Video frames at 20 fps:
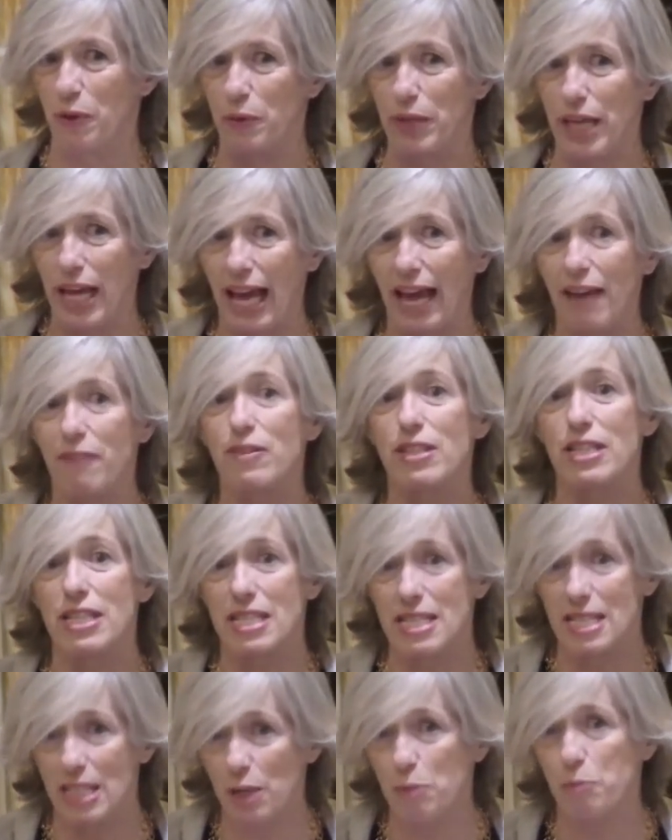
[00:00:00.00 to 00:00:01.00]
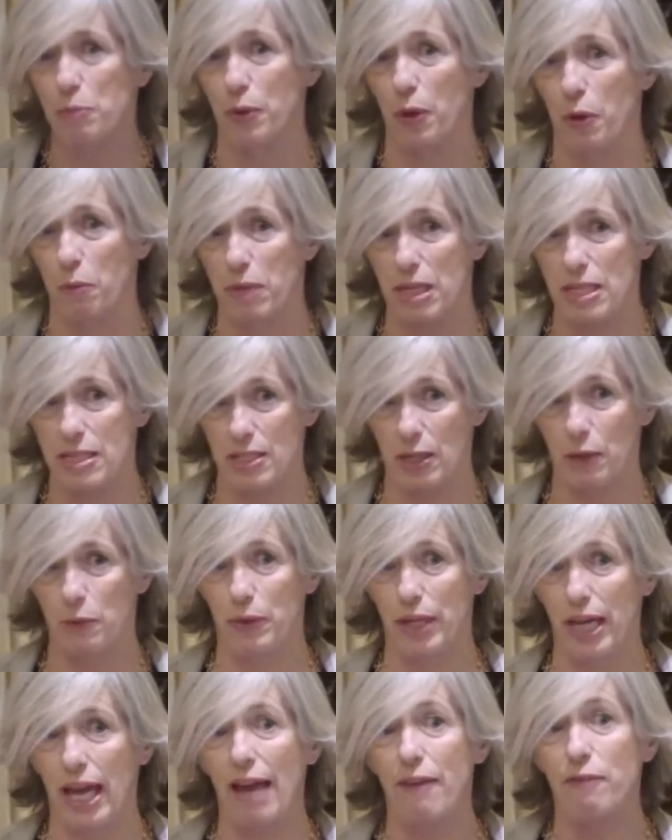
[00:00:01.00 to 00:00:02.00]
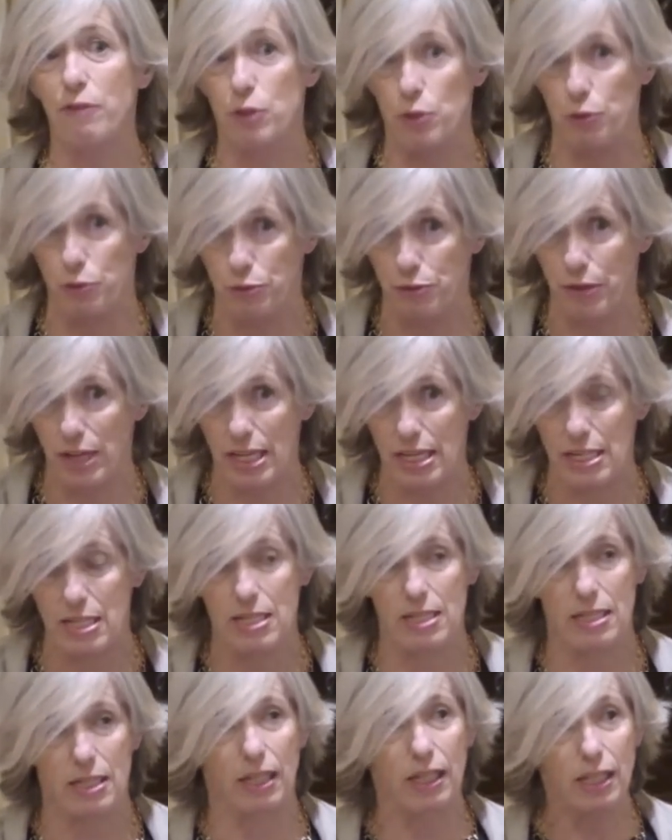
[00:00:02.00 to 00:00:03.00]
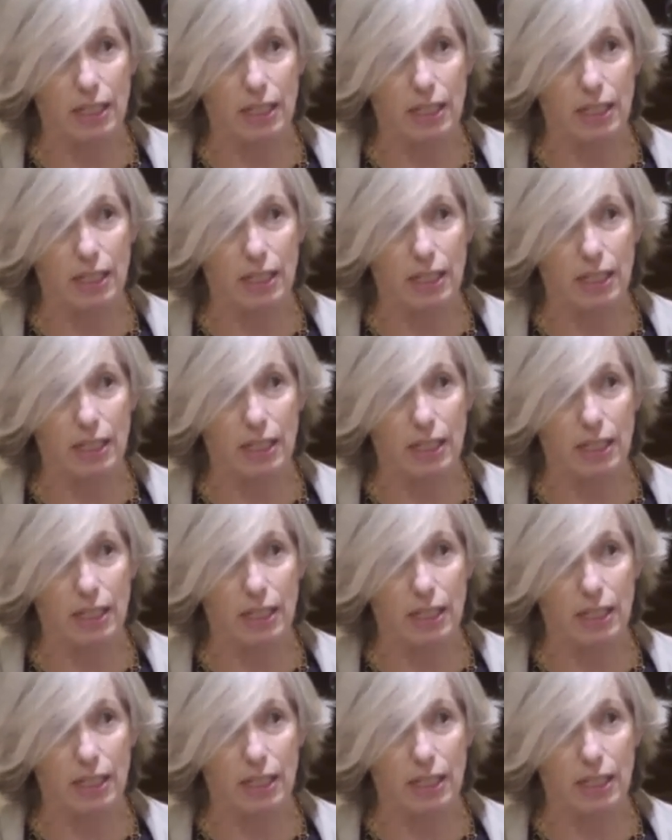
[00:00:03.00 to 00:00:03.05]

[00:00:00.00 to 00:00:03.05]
We have the same problems, and we have to face